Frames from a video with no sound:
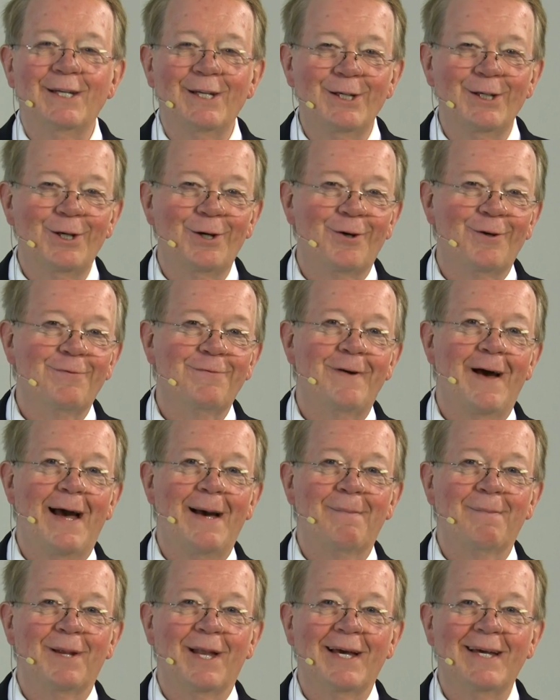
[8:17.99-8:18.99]
to your
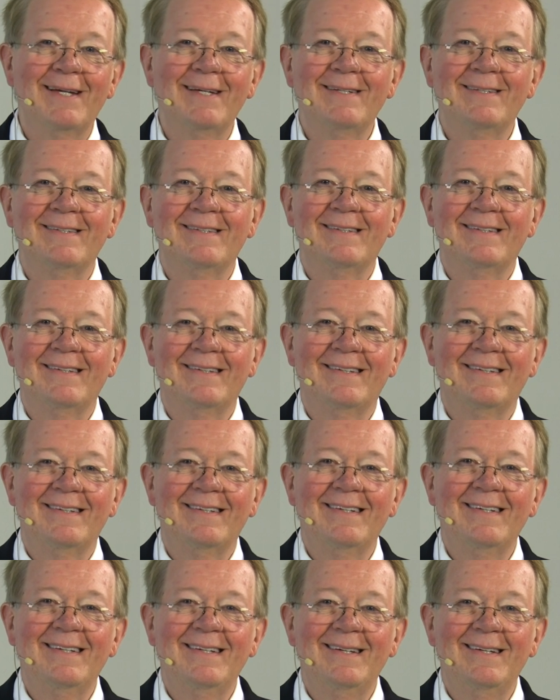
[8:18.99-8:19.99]
family,
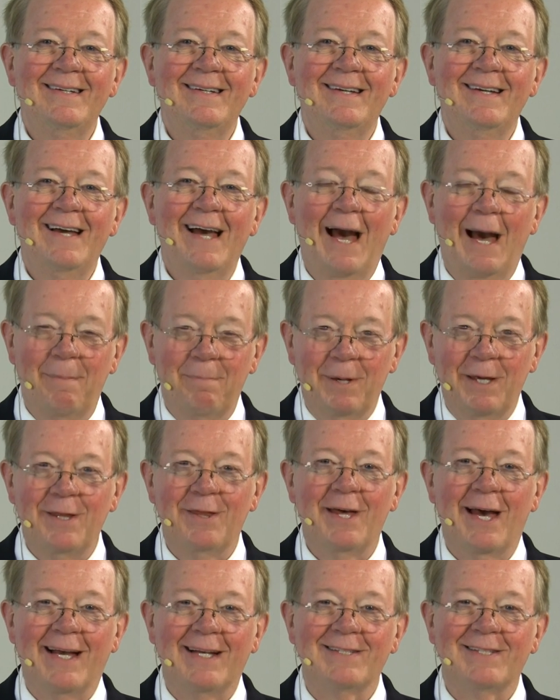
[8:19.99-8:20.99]
happy
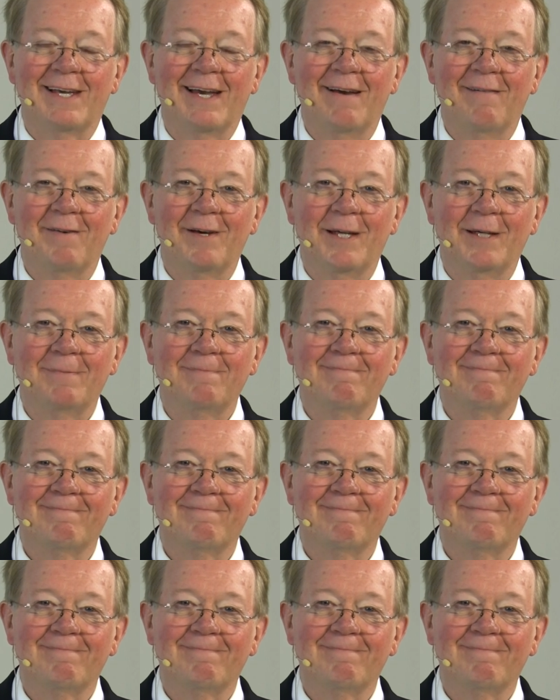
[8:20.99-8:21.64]
Thanksgiving.